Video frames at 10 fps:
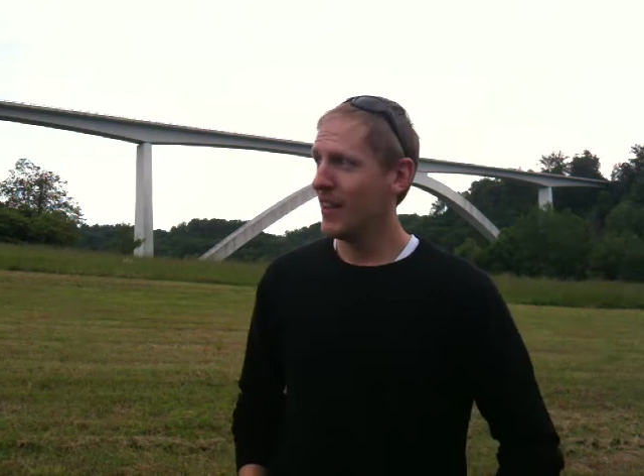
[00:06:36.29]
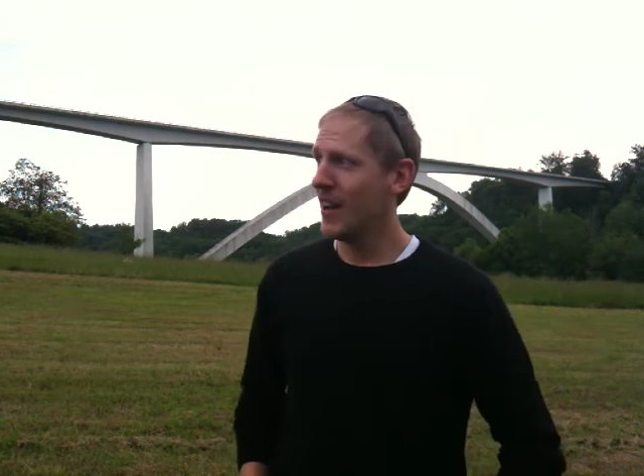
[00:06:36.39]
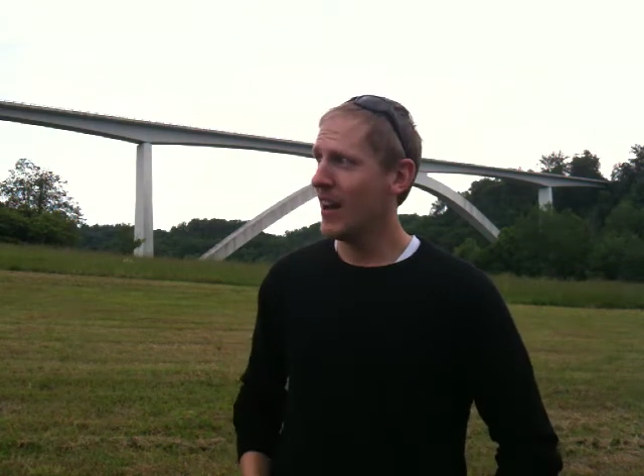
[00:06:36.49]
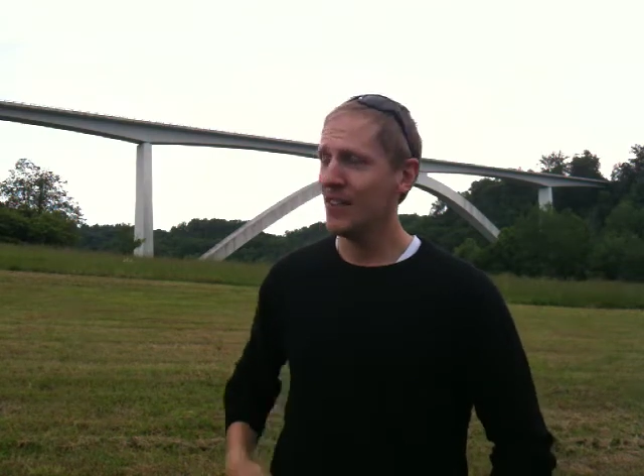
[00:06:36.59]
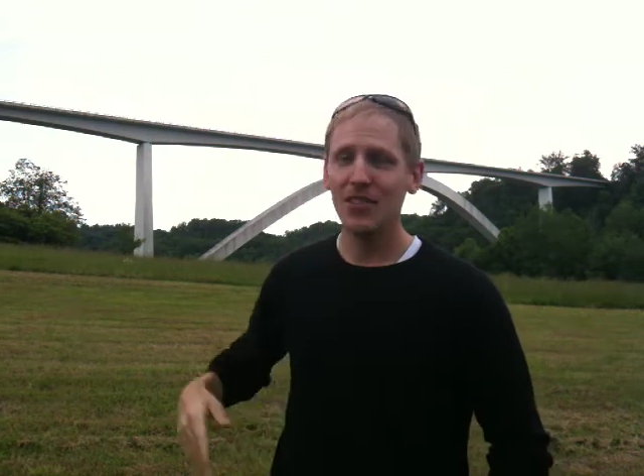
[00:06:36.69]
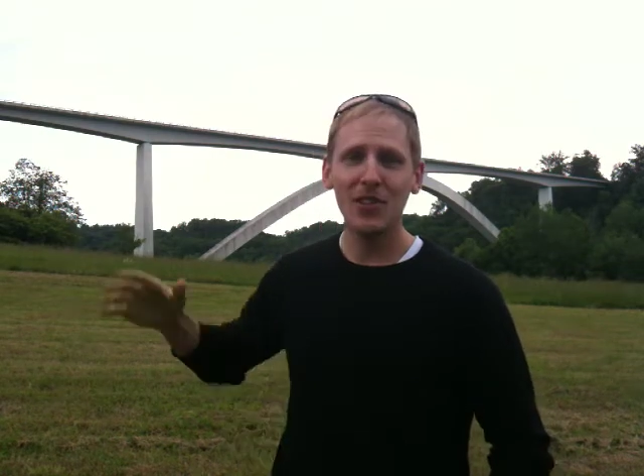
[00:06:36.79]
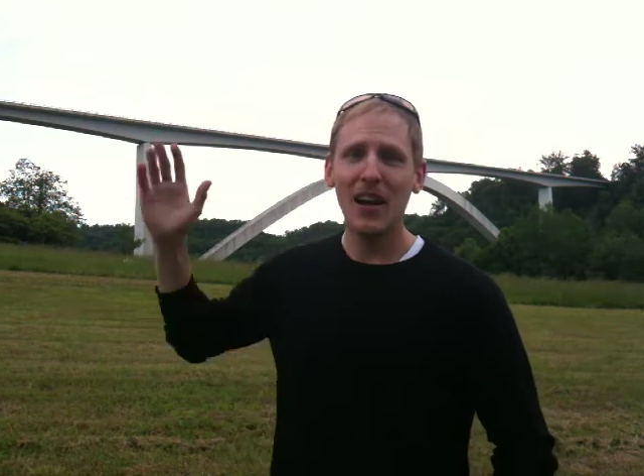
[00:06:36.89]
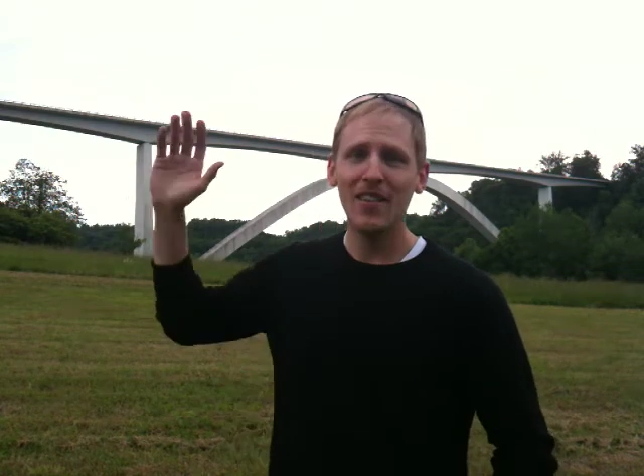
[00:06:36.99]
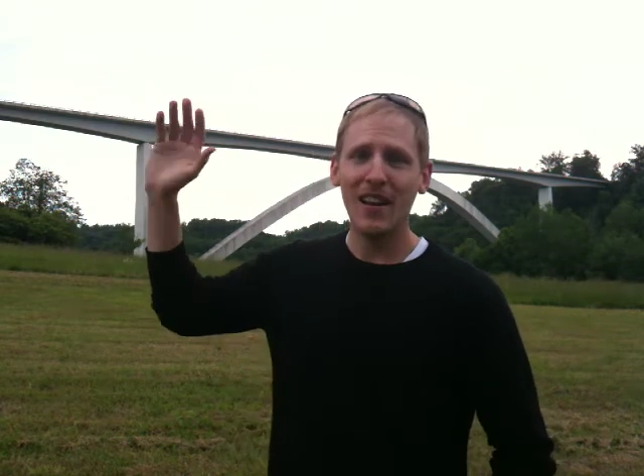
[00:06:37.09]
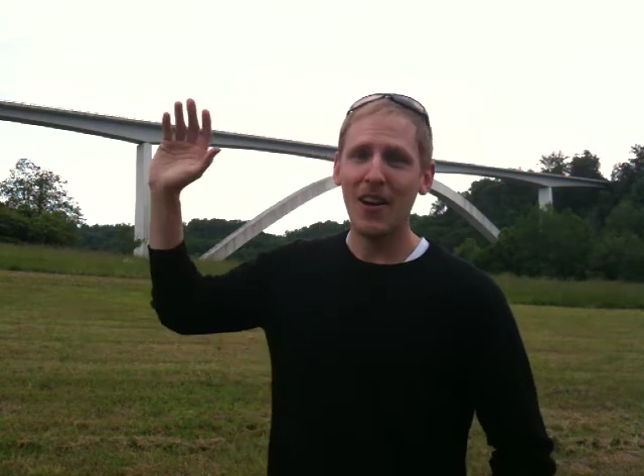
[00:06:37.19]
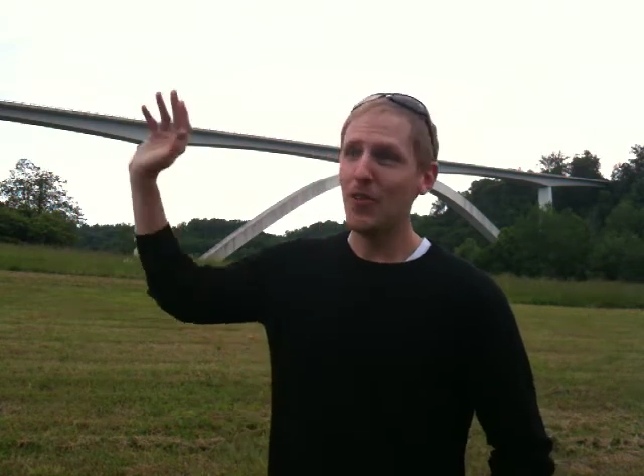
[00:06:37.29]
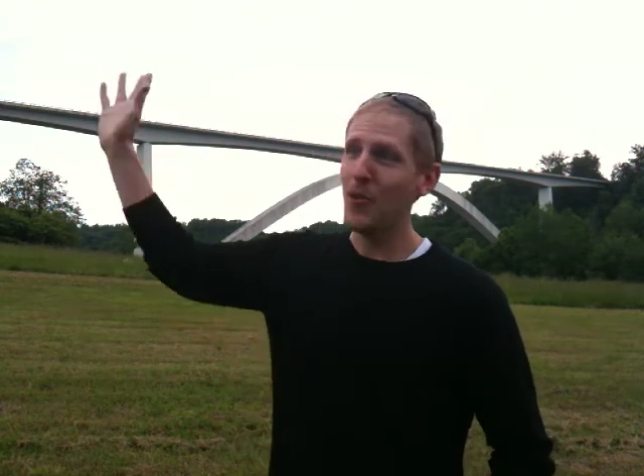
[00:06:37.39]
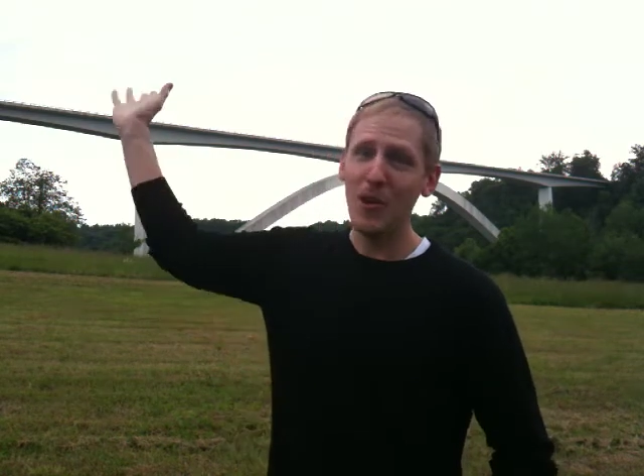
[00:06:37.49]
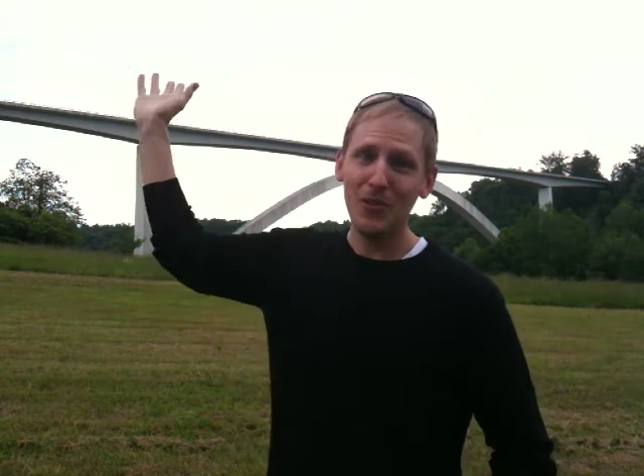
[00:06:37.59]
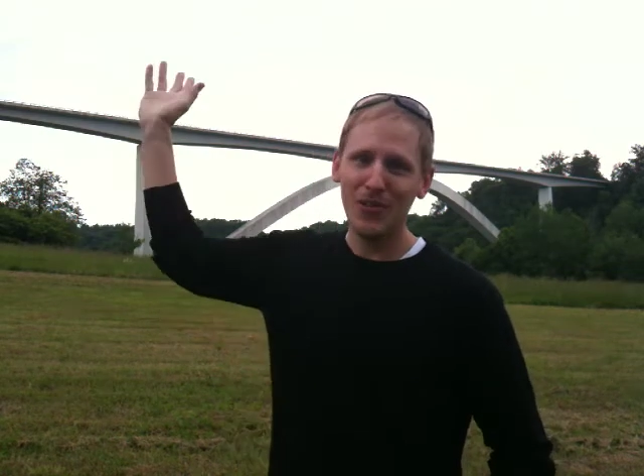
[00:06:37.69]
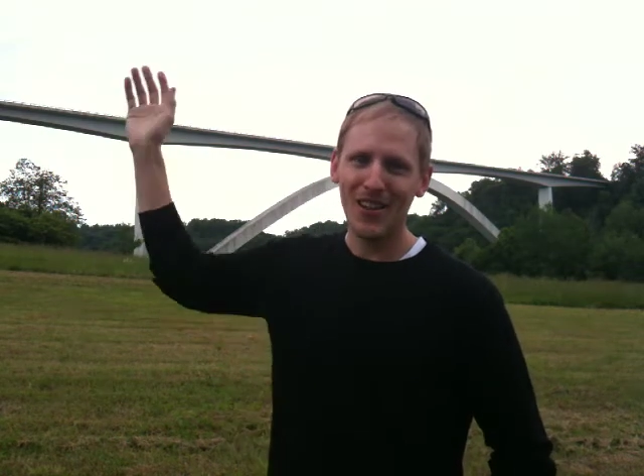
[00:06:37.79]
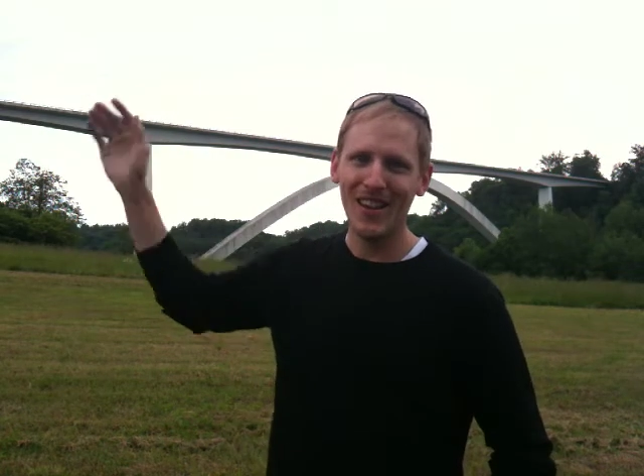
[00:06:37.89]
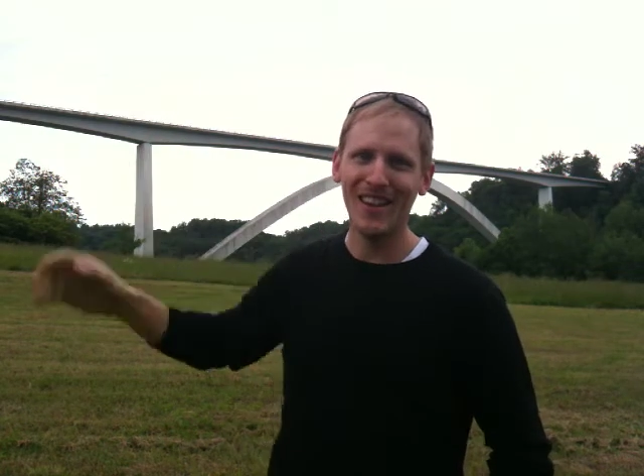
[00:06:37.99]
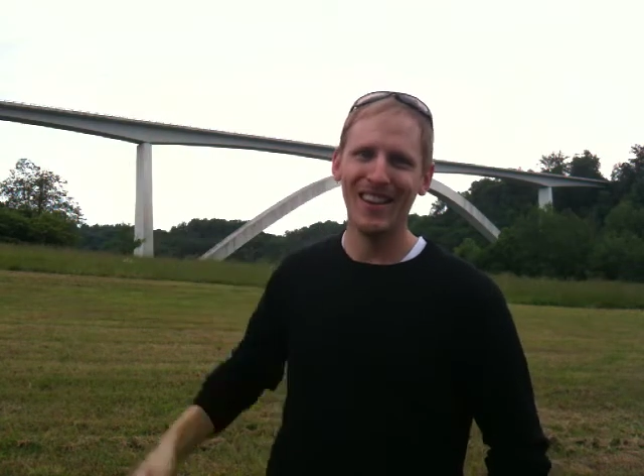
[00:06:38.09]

then, I'll see you guys out on the roads